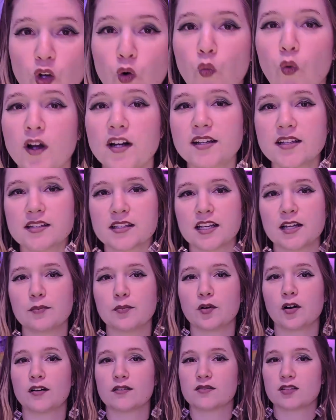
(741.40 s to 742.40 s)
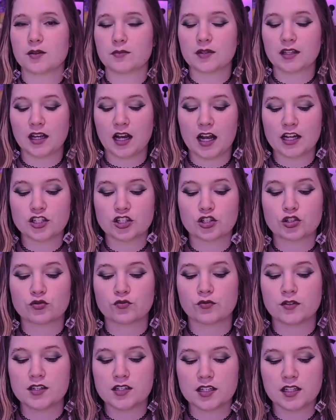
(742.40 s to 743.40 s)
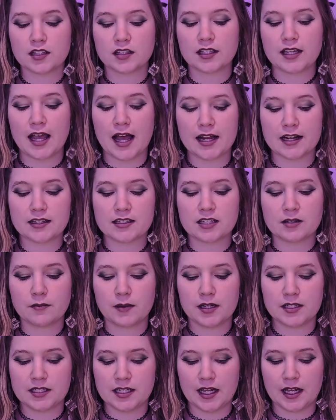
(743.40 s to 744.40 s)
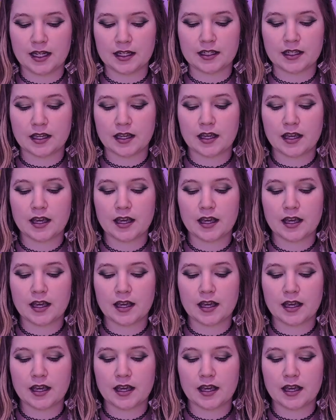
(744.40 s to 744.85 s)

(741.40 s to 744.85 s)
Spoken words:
One example of something I just recently added to my deck